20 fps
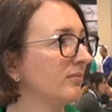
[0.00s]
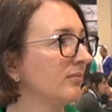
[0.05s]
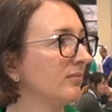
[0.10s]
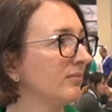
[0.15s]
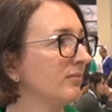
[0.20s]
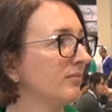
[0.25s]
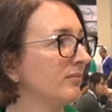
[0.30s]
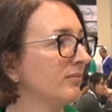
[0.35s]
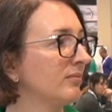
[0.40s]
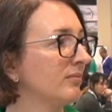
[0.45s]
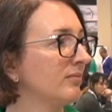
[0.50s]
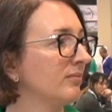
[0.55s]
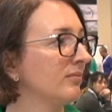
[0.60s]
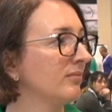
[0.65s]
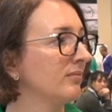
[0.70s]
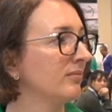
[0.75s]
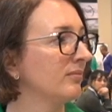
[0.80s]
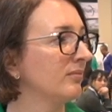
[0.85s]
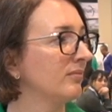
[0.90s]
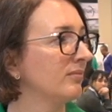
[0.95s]

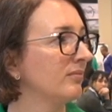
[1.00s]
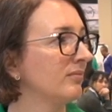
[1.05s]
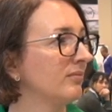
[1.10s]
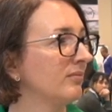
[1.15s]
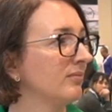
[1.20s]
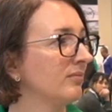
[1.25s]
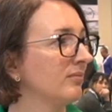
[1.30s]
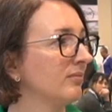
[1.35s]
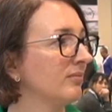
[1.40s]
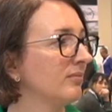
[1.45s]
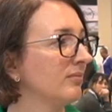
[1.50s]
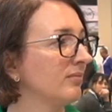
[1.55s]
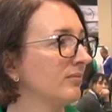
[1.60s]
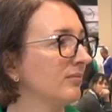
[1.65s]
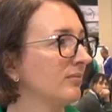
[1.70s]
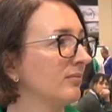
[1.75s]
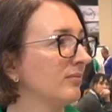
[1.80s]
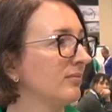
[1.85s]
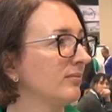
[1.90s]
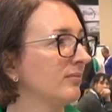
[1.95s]

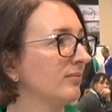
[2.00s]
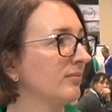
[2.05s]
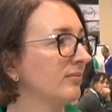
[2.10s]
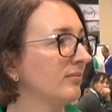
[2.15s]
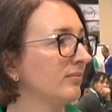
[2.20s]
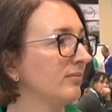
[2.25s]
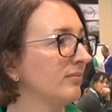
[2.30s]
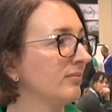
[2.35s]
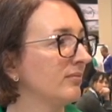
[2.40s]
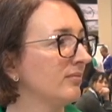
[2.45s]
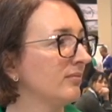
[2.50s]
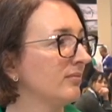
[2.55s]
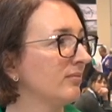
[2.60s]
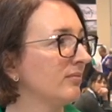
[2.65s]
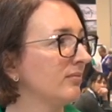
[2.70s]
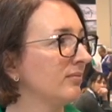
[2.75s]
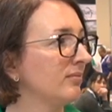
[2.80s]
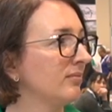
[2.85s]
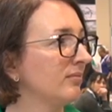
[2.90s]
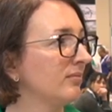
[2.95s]

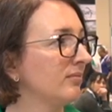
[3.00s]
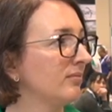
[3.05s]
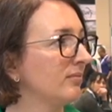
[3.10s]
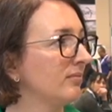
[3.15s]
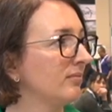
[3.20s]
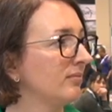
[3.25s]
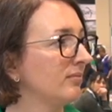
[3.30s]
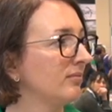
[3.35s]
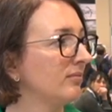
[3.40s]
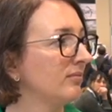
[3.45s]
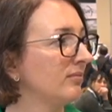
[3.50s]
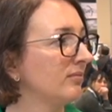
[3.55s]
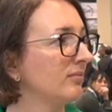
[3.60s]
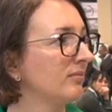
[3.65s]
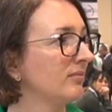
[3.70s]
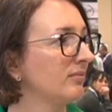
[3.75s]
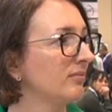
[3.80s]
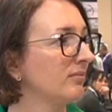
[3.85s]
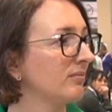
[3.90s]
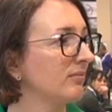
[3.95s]

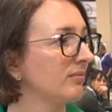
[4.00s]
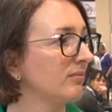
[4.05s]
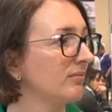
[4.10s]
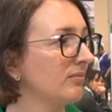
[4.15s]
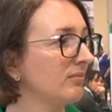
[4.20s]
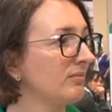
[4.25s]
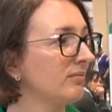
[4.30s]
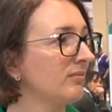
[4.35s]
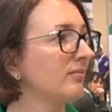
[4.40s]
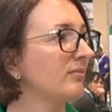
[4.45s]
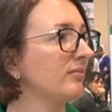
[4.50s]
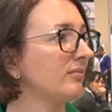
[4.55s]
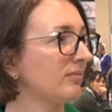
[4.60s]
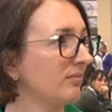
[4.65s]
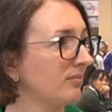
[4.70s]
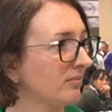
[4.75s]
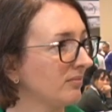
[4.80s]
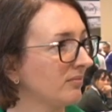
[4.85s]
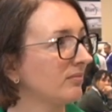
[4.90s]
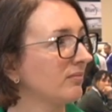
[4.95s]

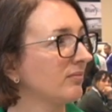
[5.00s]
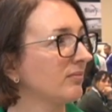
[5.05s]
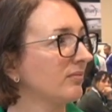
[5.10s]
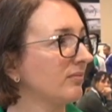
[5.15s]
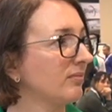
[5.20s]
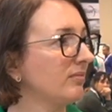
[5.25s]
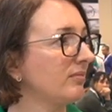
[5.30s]
(not speaking)